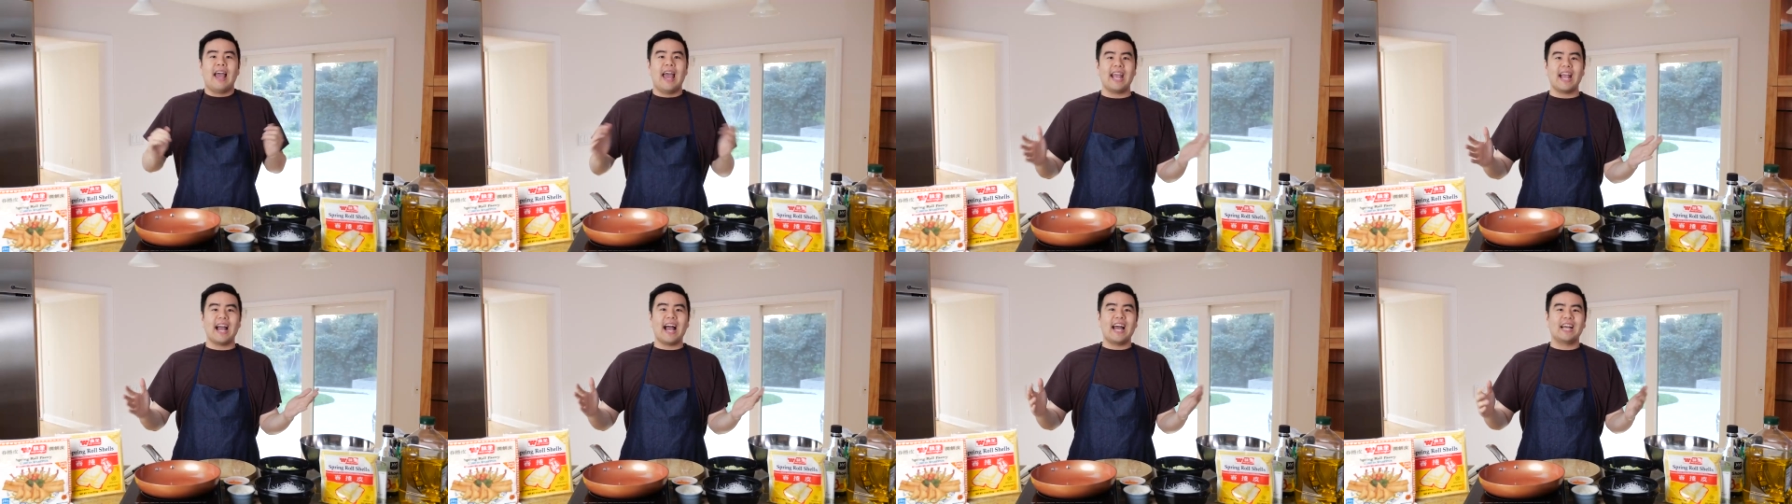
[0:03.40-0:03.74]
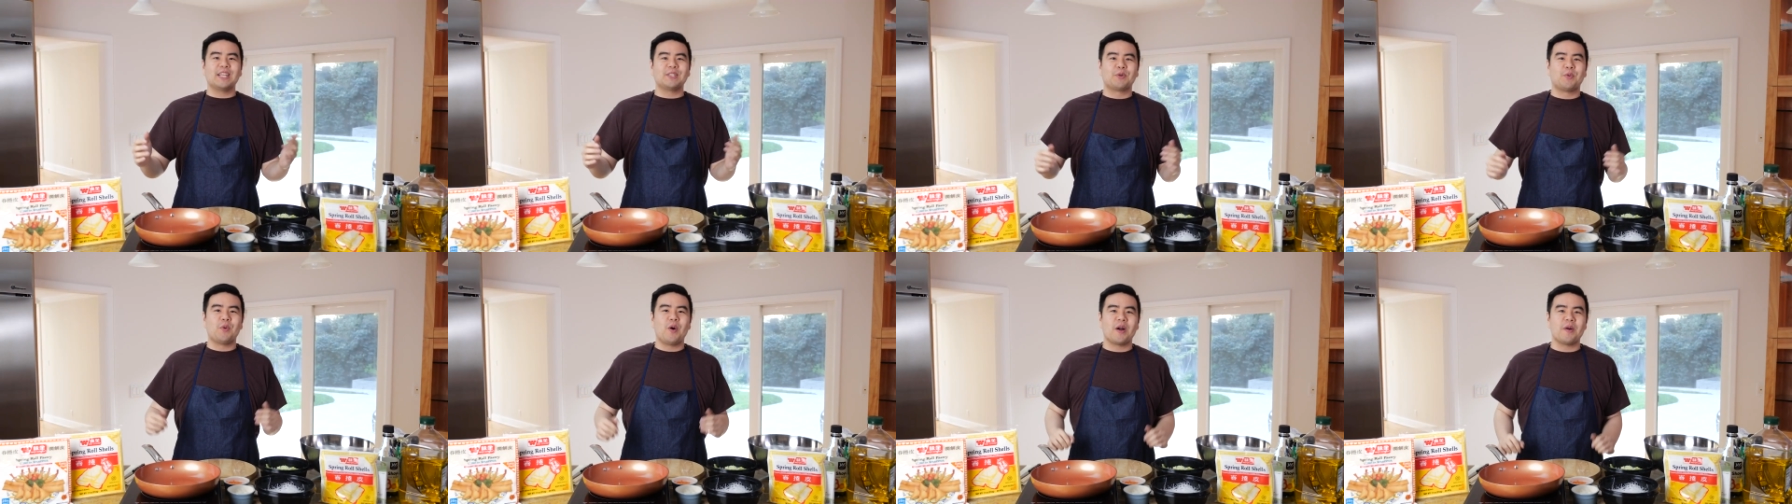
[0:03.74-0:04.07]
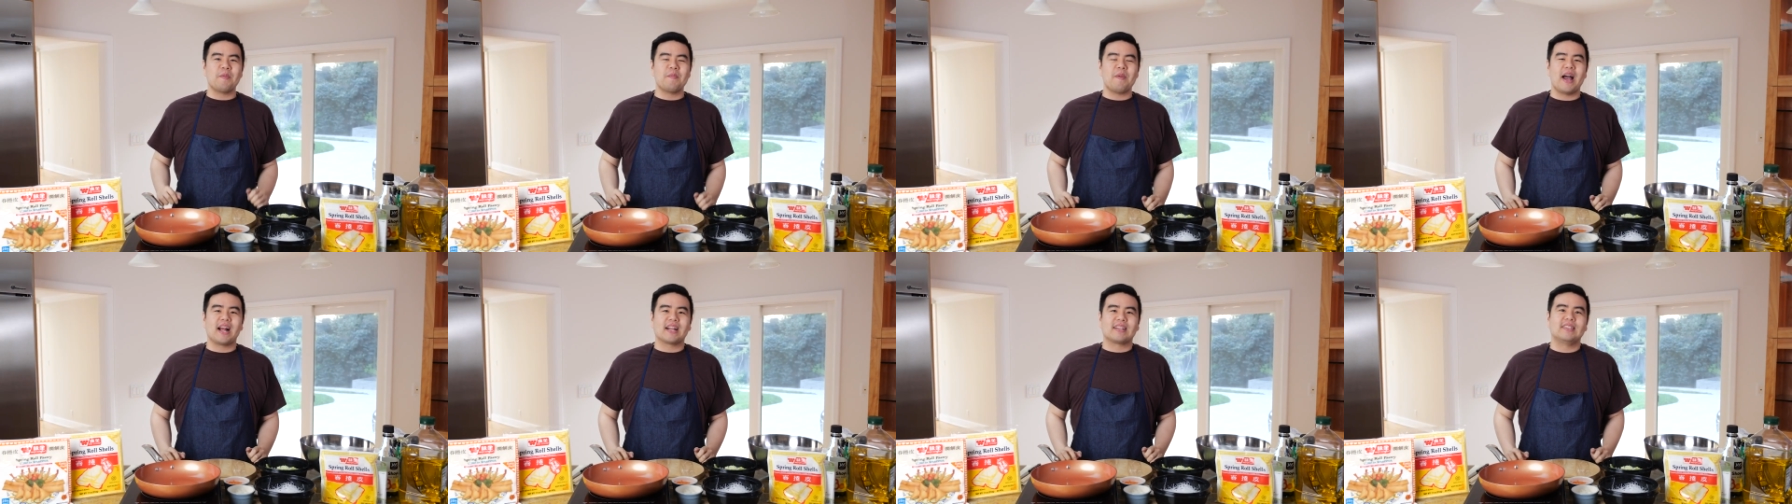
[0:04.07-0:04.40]
Hey guys,
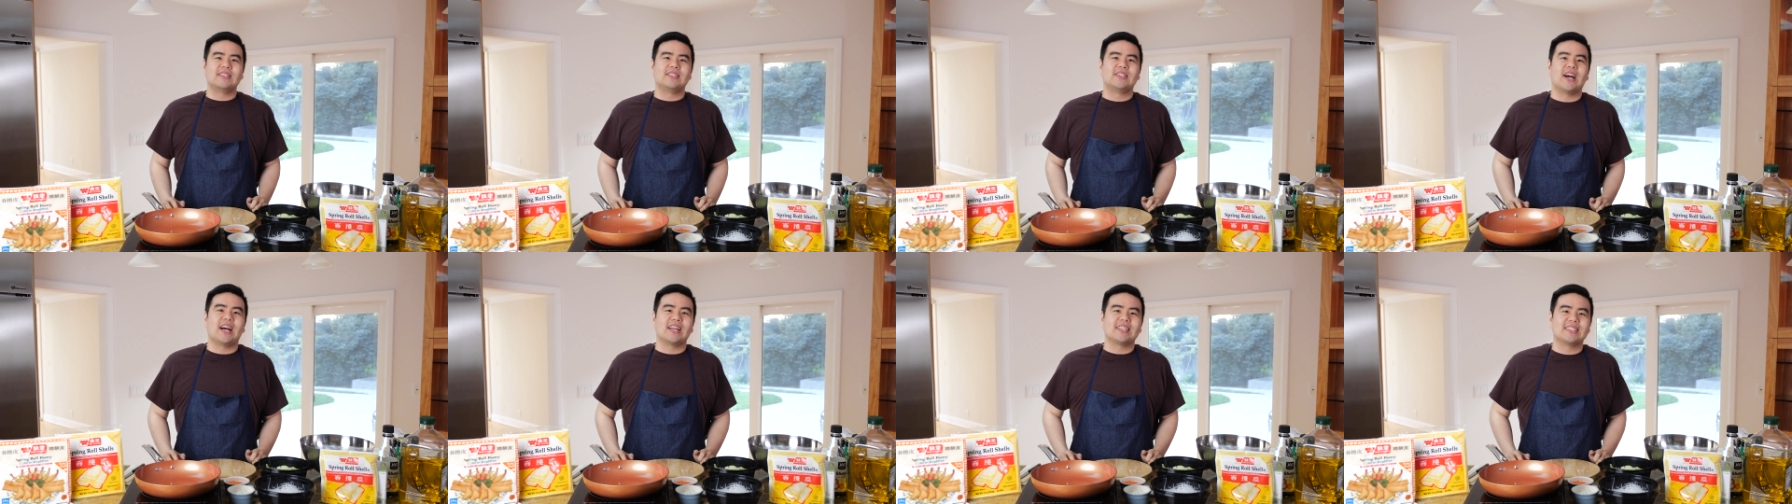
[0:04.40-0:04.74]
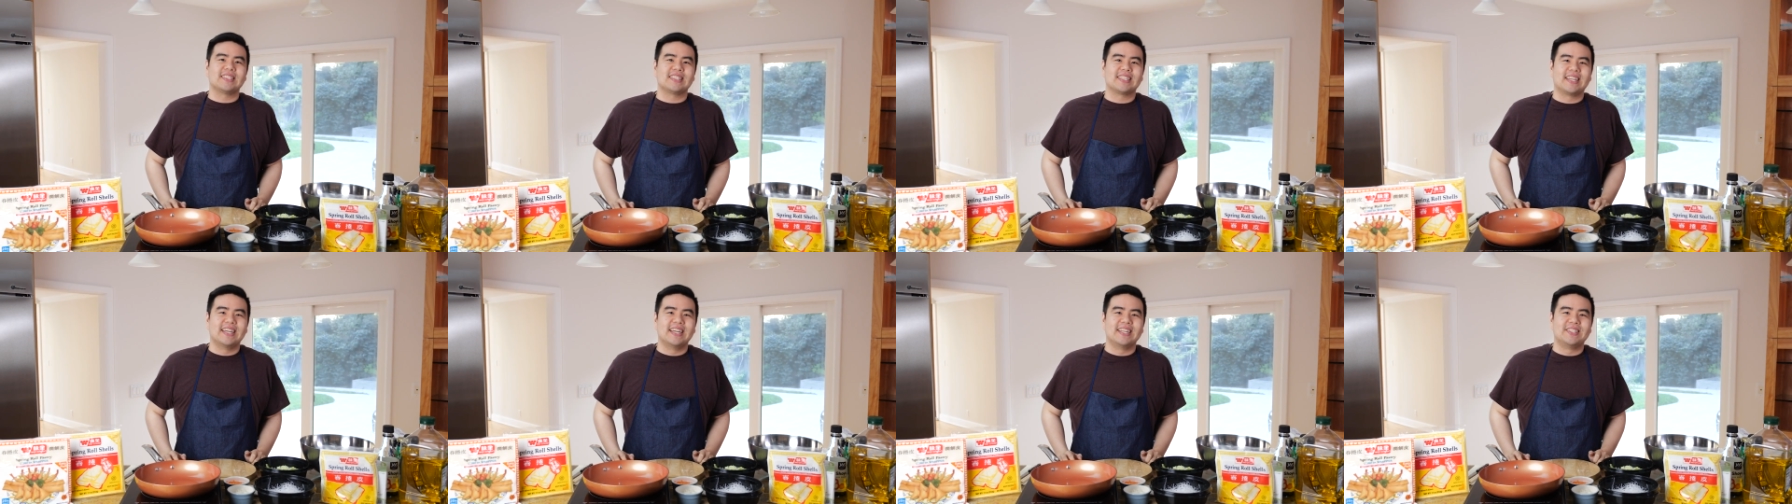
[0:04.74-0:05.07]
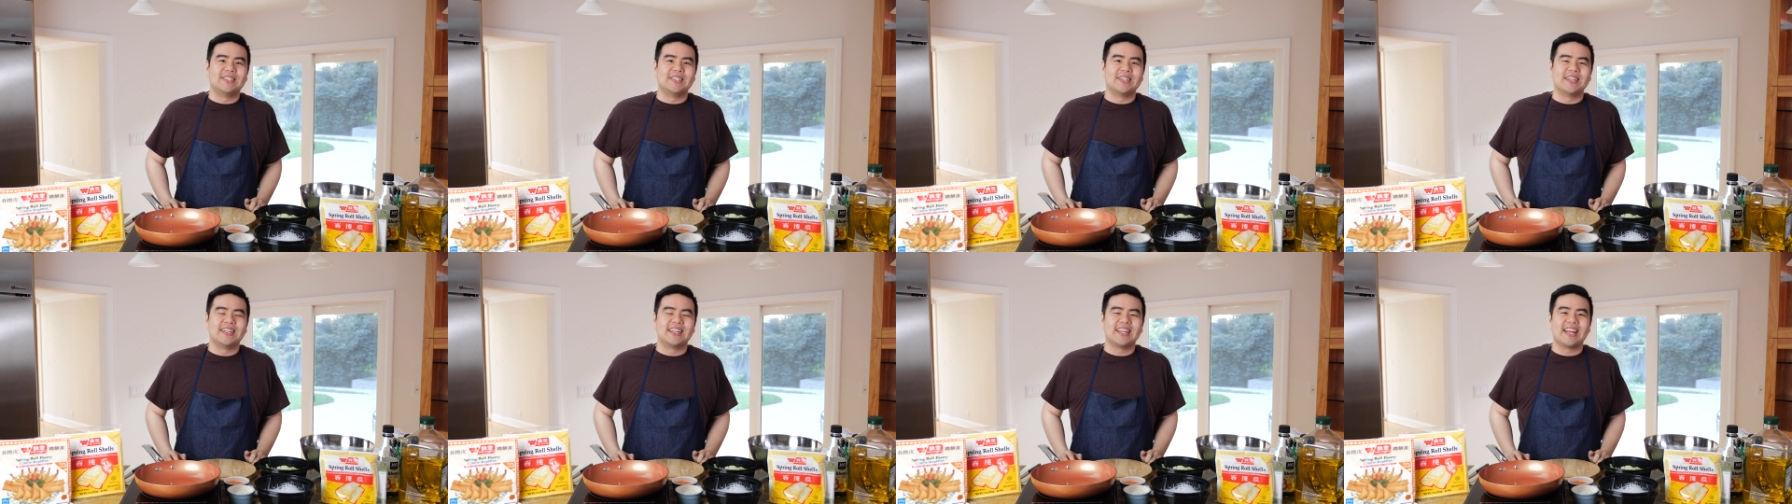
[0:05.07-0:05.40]
welcome back to Josh's
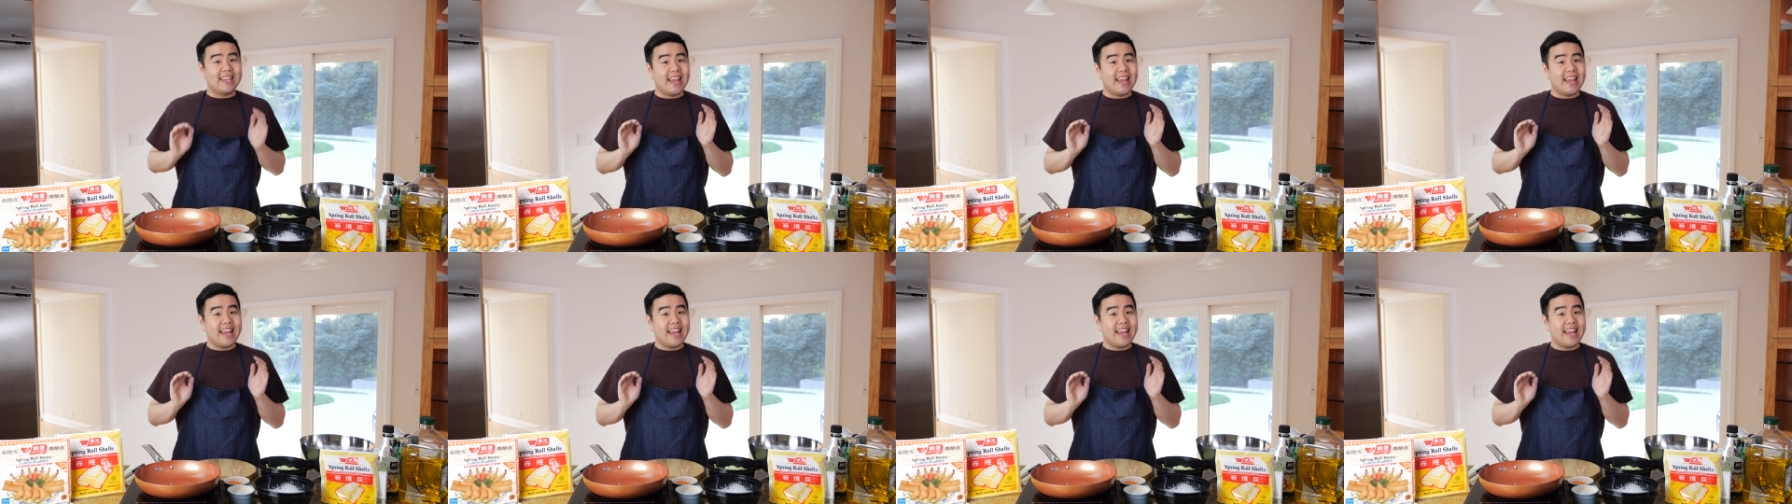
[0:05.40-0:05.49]
Kitchen.